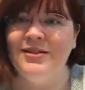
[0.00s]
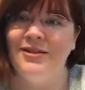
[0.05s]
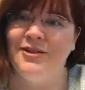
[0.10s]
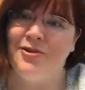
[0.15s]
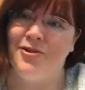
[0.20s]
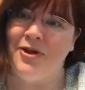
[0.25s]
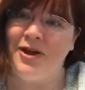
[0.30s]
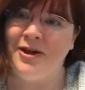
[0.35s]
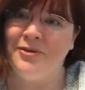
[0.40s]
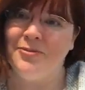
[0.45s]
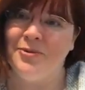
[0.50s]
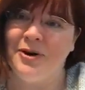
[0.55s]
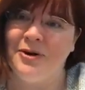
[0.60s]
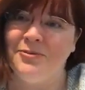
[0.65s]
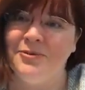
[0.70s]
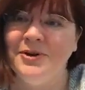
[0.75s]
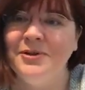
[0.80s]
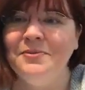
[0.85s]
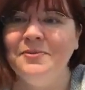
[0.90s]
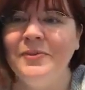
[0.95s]
the lion brand
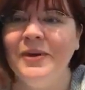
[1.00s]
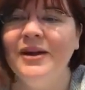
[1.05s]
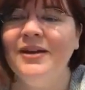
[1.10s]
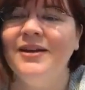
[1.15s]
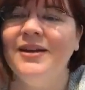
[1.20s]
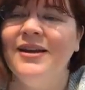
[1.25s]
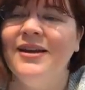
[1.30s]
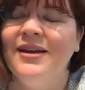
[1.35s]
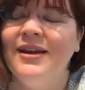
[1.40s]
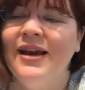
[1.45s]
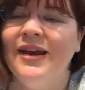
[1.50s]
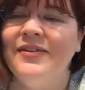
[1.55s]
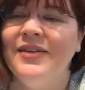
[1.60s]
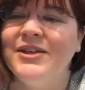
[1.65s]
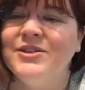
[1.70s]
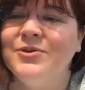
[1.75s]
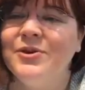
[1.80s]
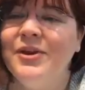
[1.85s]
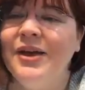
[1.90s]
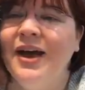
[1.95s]
one but if
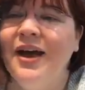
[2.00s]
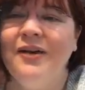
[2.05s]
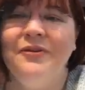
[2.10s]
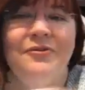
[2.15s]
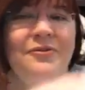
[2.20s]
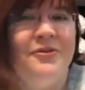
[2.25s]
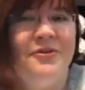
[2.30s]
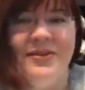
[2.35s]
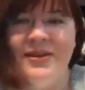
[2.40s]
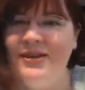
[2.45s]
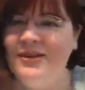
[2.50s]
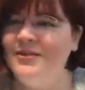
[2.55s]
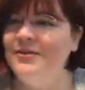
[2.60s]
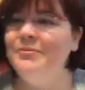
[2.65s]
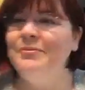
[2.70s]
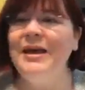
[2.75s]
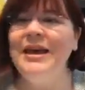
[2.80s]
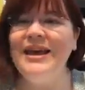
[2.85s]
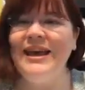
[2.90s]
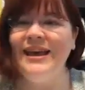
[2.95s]
that's what you have
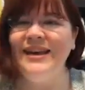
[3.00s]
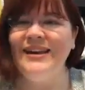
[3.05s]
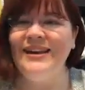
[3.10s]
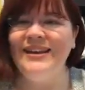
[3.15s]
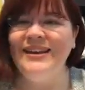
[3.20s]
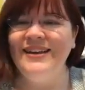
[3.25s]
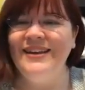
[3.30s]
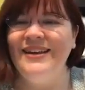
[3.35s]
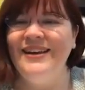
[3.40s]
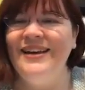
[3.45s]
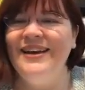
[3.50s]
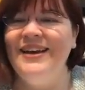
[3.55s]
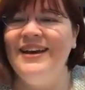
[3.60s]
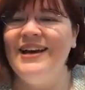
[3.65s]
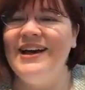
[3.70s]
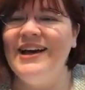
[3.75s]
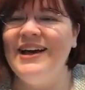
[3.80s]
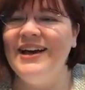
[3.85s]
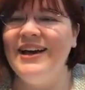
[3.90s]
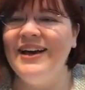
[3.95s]
make it
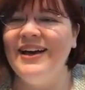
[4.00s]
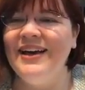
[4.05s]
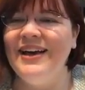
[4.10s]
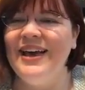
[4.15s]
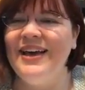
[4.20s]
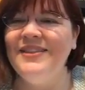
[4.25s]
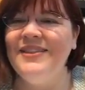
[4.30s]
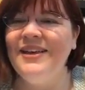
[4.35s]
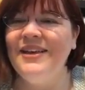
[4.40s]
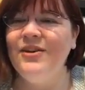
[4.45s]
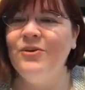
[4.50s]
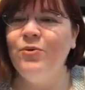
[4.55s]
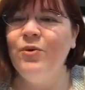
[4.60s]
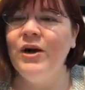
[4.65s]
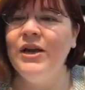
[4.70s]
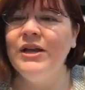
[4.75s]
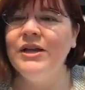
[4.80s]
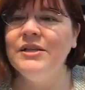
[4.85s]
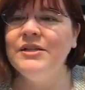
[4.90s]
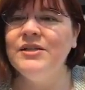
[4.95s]
uh, and then
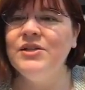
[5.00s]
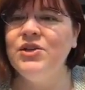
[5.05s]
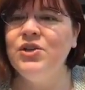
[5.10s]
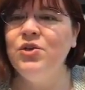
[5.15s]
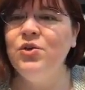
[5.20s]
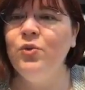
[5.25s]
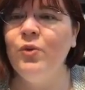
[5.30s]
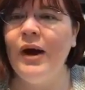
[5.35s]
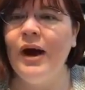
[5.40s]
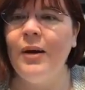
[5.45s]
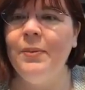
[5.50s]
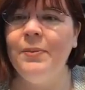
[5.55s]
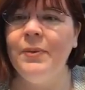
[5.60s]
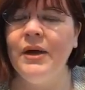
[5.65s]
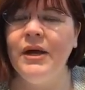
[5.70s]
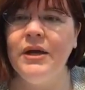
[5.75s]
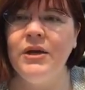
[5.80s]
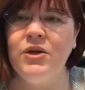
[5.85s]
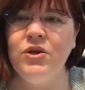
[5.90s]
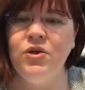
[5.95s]
what is u-wrap
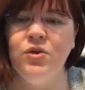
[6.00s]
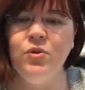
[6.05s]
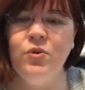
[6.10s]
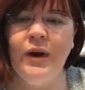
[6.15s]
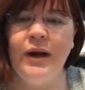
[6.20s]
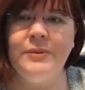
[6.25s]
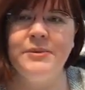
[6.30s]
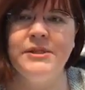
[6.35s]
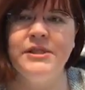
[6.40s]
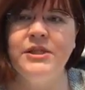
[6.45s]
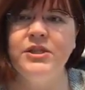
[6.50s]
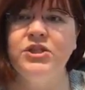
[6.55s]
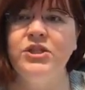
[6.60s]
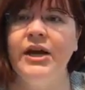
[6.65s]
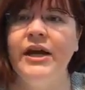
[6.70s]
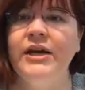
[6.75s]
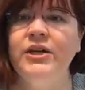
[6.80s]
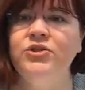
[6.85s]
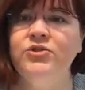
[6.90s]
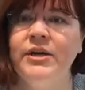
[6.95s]
a u-wrap stitch
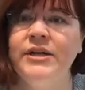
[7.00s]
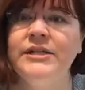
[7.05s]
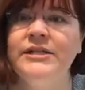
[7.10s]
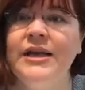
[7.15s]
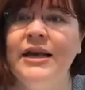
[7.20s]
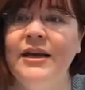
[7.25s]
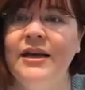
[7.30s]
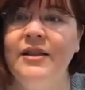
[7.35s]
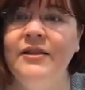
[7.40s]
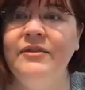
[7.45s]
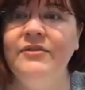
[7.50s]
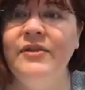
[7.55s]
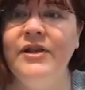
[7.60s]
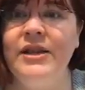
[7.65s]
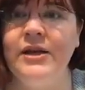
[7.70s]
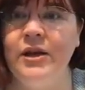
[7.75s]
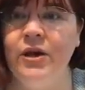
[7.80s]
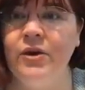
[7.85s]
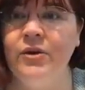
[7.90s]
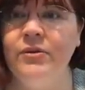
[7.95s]
i addressed that in the
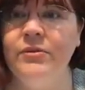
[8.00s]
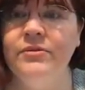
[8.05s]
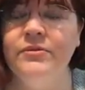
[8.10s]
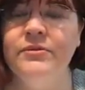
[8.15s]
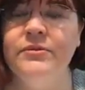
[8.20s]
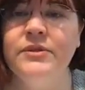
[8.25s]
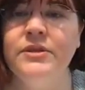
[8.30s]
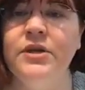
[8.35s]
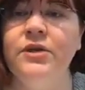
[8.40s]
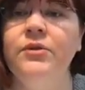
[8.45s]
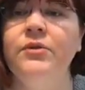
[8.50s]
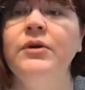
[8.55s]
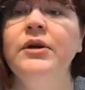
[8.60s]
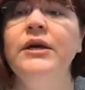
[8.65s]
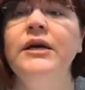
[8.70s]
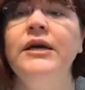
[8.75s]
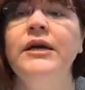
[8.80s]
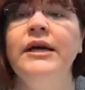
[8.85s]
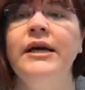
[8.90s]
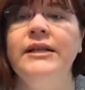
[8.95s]
video so
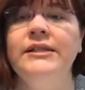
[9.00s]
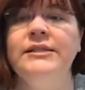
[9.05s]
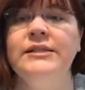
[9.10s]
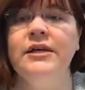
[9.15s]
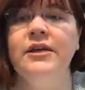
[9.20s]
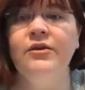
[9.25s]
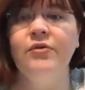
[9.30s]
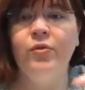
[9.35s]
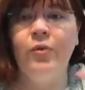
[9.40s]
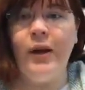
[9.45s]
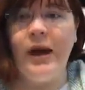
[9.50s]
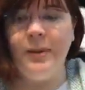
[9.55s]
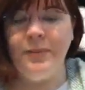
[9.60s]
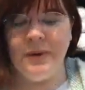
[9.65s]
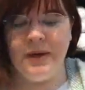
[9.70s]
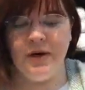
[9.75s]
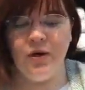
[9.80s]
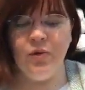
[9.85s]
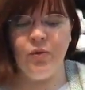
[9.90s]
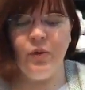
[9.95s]
instead of
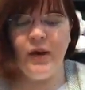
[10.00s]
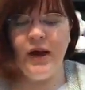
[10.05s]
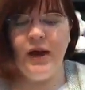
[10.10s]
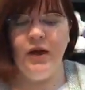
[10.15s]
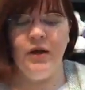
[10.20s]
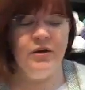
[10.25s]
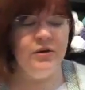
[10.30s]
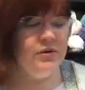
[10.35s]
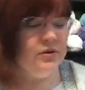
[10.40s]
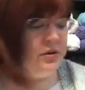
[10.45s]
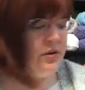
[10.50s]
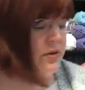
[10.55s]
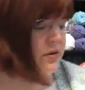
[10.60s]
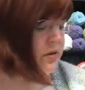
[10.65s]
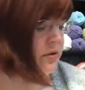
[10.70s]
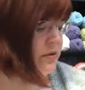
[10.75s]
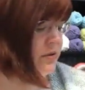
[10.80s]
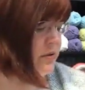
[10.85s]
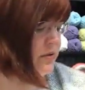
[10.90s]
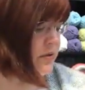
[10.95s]
wrapping around
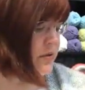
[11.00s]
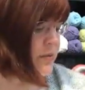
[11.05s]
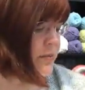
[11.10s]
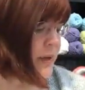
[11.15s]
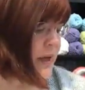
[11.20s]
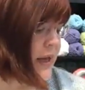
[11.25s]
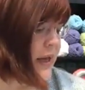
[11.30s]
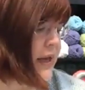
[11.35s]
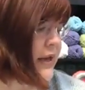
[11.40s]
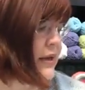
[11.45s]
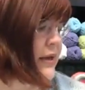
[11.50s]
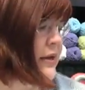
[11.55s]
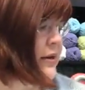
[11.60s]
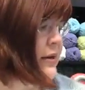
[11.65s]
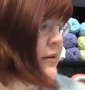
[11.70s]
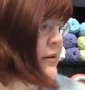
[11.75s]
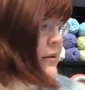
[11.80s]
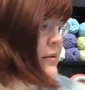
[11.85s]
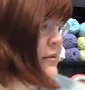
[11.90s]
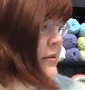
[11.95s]
the peg
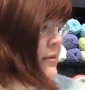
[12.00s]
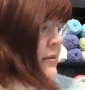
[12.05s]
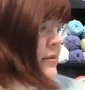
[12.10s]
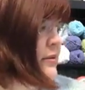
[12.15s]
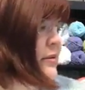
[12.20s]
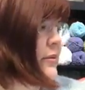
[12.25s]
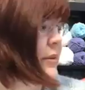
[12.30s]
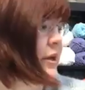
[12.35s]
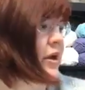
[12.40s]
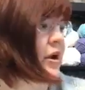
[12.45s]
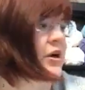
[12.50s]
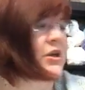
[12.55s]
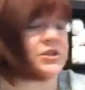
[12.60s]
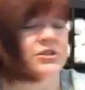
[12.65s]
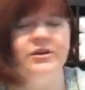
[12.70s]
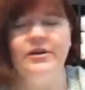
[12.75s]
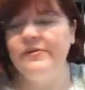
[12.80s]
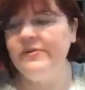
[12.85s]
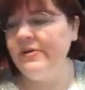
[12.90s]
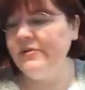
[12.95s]
oh my gosh i
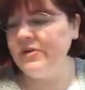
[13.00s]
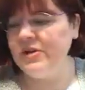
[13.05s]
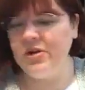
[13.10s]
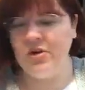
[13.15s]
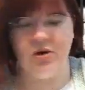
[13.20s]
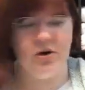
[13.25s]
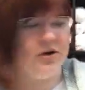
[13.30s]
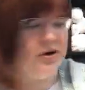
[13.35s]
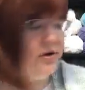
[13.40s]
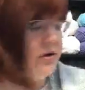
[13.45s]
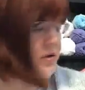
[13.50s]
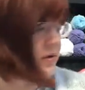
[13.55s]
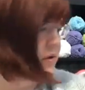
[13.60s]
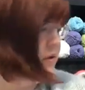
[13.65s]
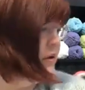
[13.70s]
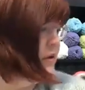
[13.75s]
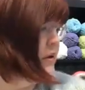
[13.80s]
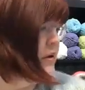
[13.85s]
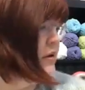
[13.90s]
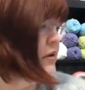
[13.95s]
don't even have a yarn
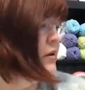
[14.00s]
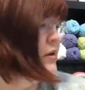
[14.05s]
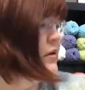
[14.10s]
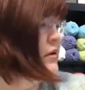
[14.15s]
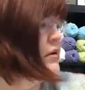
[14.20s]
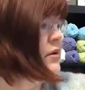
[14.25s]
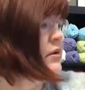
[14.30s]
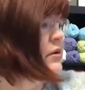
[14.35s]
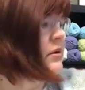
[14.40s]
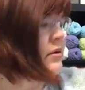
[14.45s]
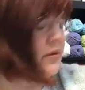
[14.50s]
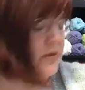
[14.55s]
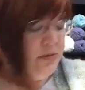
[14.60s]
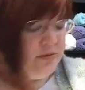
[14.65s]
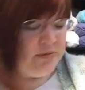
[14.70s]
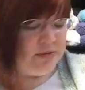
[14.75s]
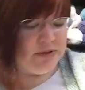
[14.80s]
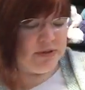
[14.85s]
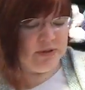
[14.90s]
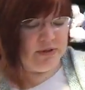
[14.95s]
right,
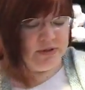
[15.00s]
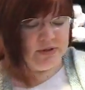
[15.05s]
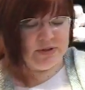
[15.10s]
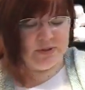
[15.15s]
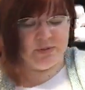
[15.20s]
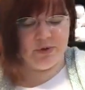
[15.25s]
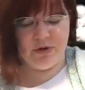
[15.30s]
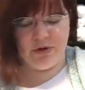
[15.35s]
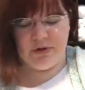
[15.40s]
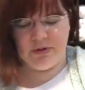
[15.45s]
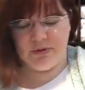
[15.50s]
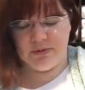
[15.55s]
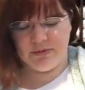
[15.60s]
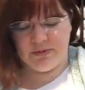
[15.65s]
here's some yarn.